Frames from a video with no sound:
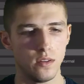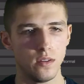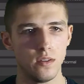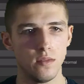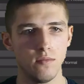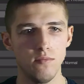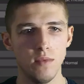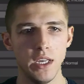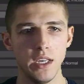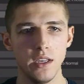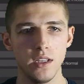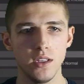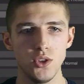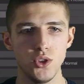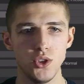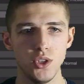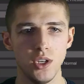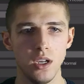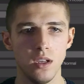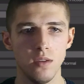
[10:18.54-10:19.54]
Make its
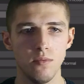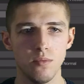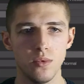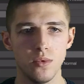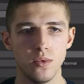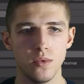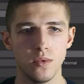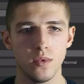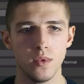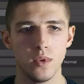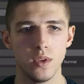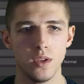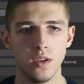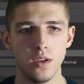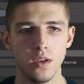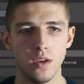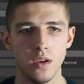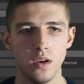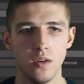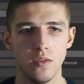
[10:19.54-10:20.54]
shape
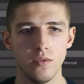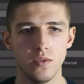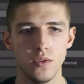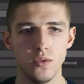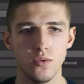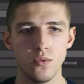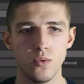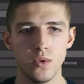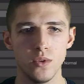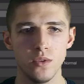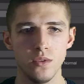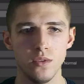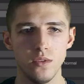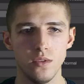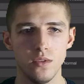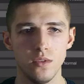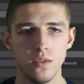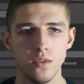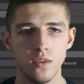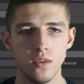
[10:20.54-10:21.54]
however you
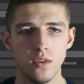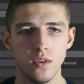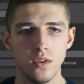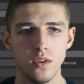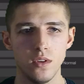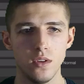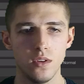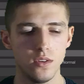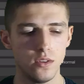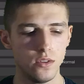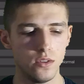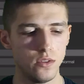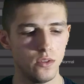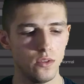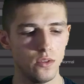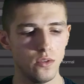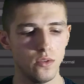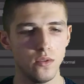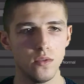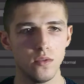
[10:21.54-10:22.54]
want.
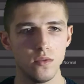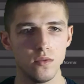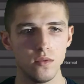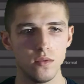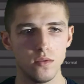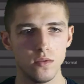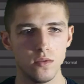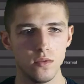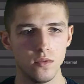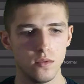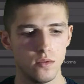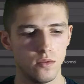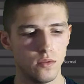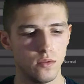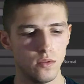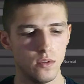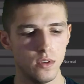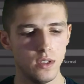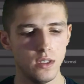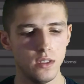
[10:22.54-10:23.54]
So
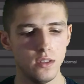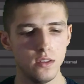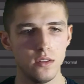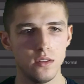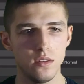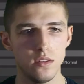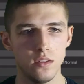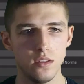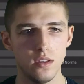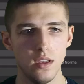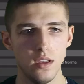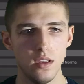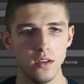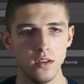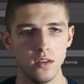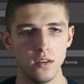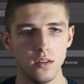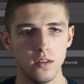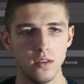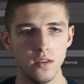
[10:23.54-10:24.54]
let's say
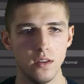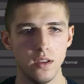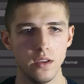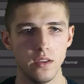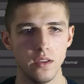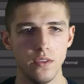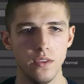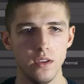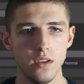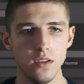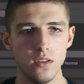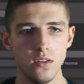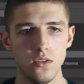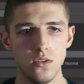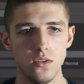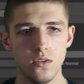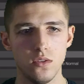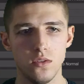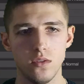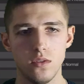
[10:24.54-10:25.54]
like
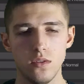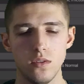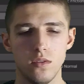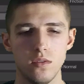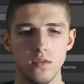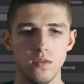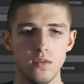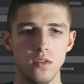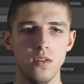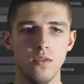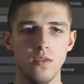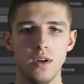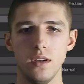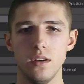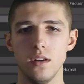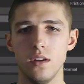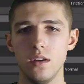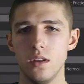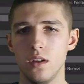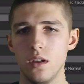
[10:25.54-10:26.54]
this. Alright,
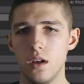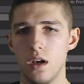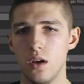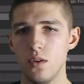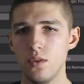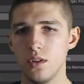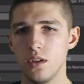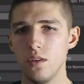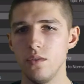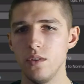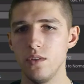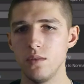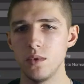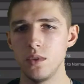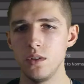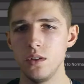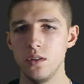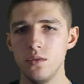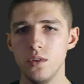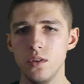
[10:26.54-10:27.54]
I will give it a
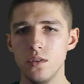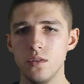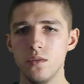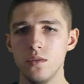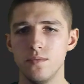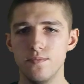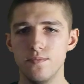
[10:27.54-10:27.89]
material